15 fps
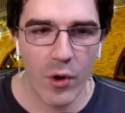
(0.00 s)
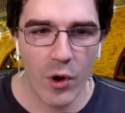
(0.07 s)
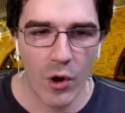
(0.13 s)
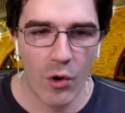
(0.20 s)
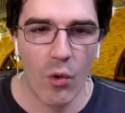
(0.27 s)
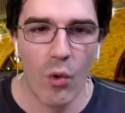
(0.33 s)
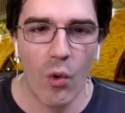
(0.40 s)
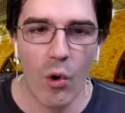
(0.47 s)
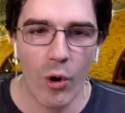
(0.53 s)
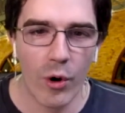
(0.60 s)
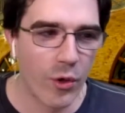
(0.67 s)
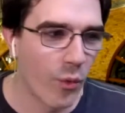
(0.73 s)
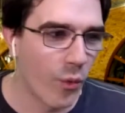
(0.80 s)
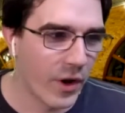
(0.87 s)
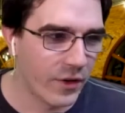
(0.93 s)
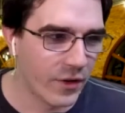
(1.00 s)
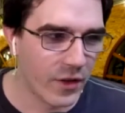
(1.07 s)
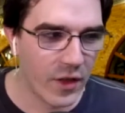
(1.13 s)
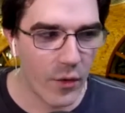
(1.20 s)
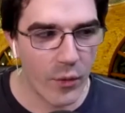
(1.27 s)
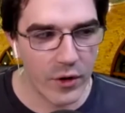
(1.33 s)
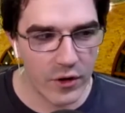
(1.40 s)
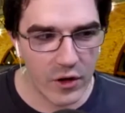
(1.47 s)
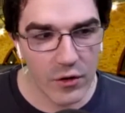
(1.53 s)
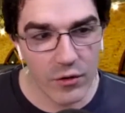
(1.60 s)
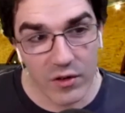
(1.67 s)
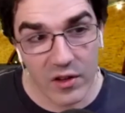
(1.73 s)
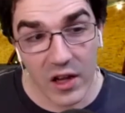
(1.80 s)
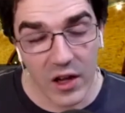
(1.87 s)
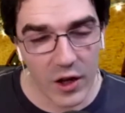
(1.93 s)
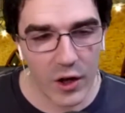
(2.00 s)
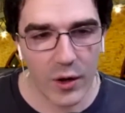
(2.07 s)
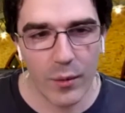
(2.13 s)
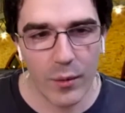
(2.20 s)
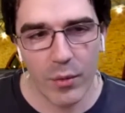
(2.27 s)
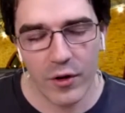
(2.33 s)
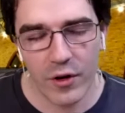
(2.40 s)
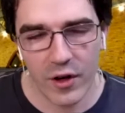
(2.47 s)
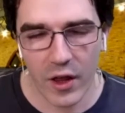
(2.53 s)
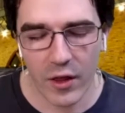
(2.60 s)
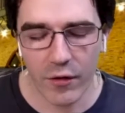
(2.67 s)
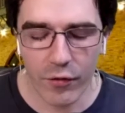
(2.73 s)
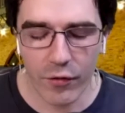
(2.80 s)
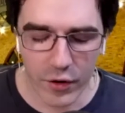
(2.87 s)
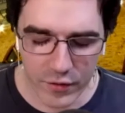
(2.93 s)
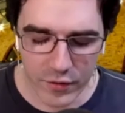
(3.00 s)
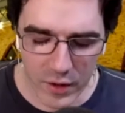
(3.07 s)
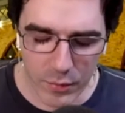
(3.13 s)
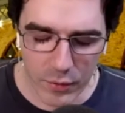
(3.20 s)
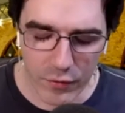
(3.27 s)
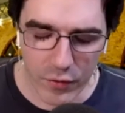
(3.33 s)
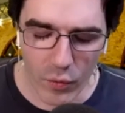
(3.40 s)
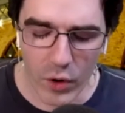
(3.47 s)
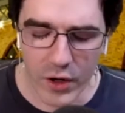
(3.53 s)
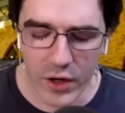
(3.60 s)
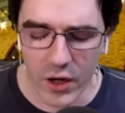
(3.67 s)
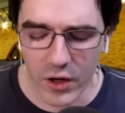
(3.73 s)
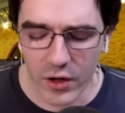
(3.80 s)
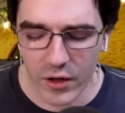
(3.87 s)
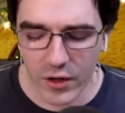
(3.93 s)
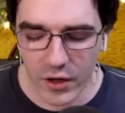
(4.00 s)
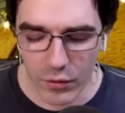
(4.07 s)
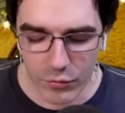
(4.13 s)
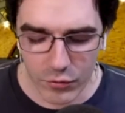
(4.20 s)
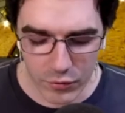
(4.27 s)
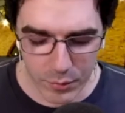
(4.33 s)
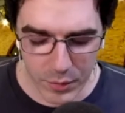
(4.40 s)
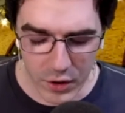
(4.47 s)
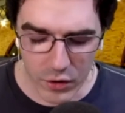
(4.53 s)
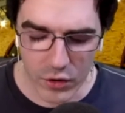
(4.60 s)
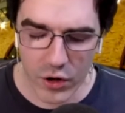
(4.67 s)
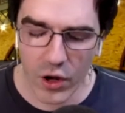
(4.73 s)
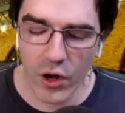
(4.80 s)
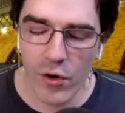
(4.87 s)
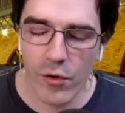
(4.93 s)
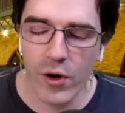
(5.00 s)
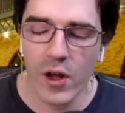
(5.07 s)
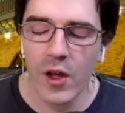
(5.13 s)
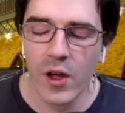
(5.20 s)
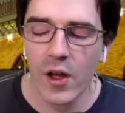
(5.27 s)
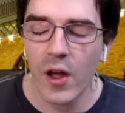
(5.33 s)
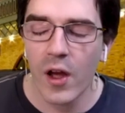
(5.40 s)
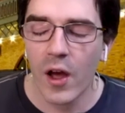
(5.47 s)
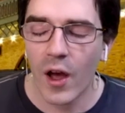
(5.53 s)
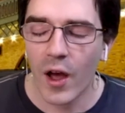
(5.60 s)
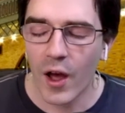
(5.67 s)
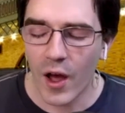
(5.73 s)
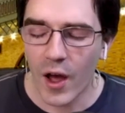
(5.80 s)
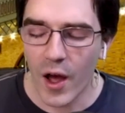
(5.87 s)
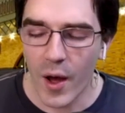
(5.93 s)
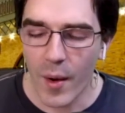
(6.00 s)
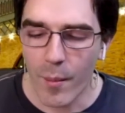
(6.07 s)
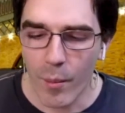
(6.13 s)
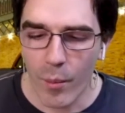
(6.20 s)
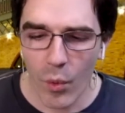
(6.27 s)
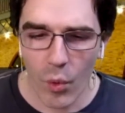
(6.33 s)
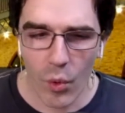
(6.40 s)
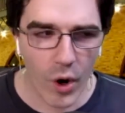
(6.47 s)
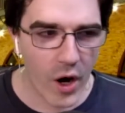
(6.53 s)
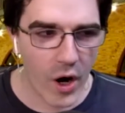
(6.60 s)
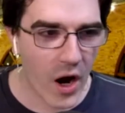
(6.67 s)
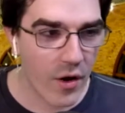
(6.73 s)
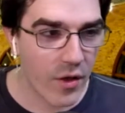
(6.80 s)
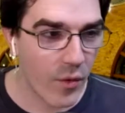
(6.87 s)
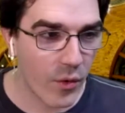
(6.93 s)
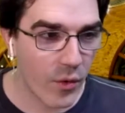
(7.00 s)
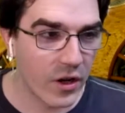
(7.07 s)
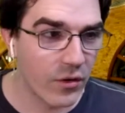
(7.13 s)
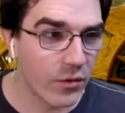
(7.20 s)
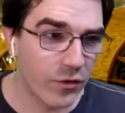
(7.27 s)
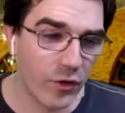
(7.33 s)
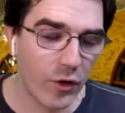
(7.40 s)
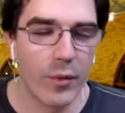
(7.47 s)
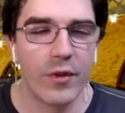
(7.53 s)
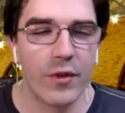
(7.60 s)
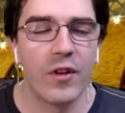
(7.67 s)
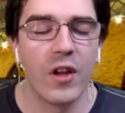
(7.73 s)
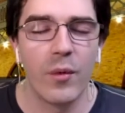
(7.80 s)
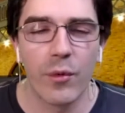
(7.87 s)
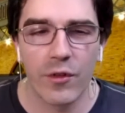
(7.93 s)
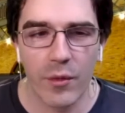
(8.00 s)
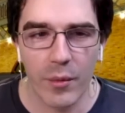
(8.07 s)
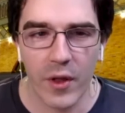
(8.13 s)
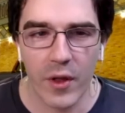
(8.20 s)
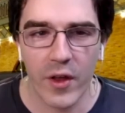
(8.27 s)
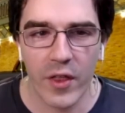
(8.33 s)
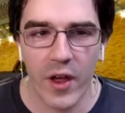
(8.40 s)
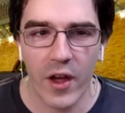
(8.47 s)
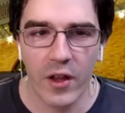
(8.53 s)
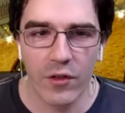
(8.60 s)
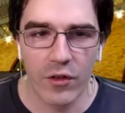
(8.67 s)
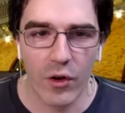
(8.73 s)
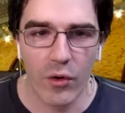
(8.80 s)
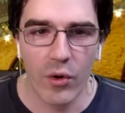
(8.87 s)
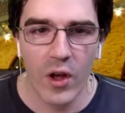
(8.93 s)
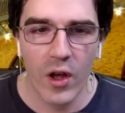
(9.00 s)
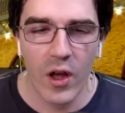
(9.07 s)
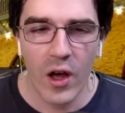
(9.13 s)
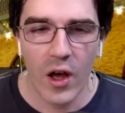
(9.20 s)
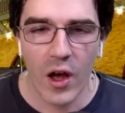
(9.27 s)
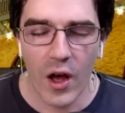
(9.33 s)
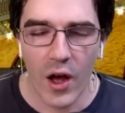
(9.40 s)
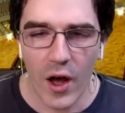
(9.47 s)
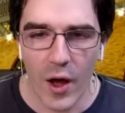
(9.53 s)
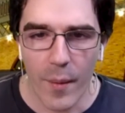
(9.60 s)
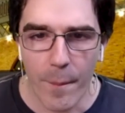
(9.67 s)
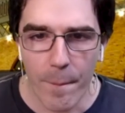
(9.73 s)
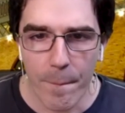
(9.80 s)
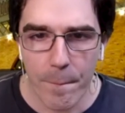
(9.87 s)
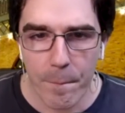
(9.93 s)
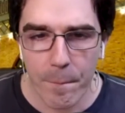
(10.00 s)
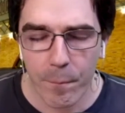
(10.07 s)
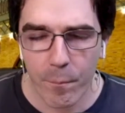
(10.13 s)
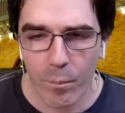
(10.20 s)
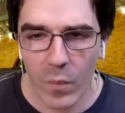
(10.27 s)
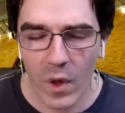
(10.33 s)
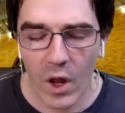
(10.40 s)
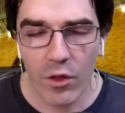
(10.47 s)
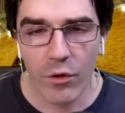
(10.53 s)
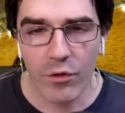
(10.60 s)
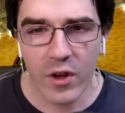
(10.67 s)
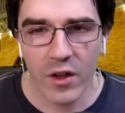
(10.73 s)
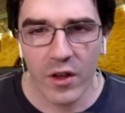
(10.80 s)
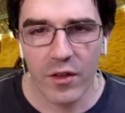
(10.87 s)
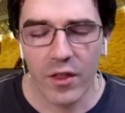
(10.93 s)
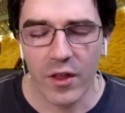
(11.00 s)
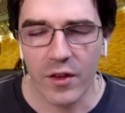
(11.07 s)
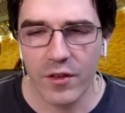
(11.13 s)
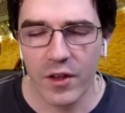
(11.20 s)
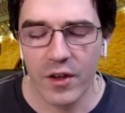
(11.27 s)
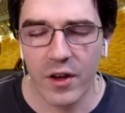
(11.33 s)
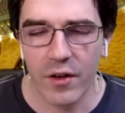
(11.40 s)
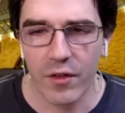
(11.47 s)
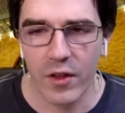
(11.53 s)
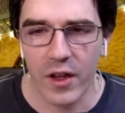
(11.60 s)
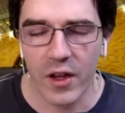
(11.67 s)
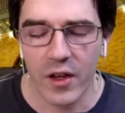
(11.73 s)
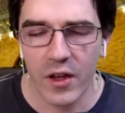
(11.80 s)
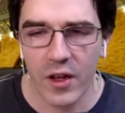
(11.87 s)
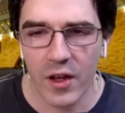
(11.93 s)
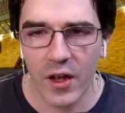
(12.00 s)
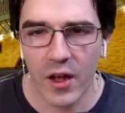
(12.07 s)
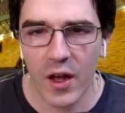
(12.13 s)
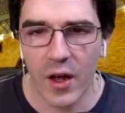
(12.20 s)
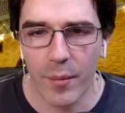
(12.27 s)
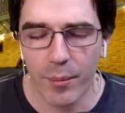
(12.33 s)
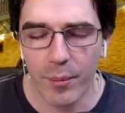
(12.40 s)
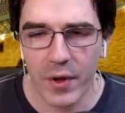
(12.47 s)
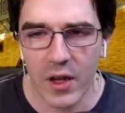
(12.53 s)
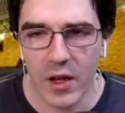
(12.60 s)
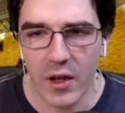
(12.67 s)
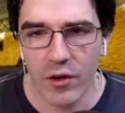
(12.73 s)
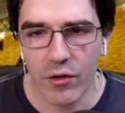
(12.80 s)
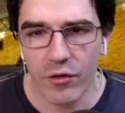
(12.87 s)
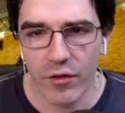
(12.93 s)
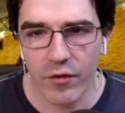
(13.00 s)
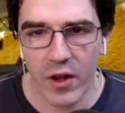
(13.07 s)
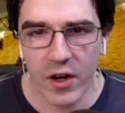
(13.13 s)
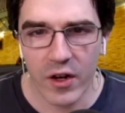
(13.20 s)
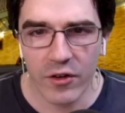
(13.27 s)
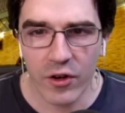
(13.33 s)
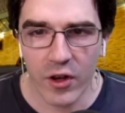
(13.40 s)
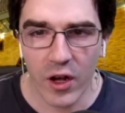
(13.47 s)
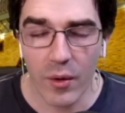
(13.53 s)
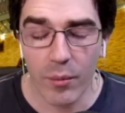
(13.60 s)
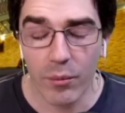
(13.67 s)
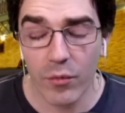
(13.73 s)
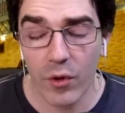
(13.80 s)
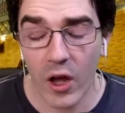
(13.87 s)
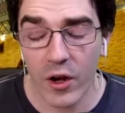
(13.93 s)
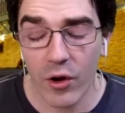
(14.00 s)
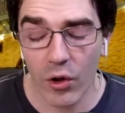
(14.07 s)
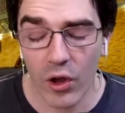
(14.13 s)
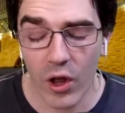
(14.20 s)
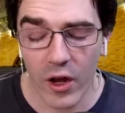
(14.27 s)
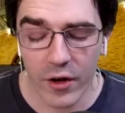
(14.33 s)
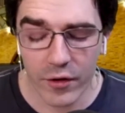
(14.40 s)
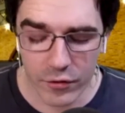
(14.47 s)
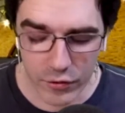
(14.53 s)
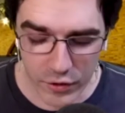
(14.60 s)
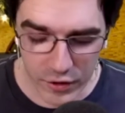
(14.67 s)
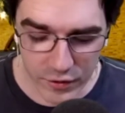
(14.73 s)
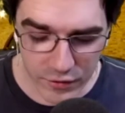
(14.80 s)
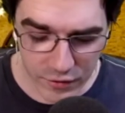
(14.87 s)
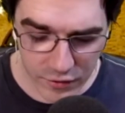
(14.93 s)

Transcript: or the ways that they want to use github together for example if they're working on you know just pure code um, or how they want to use zoom as a team or something like that and so um, those kinds of things can definitely um, be a huge advantage. Uh, I know a lot of students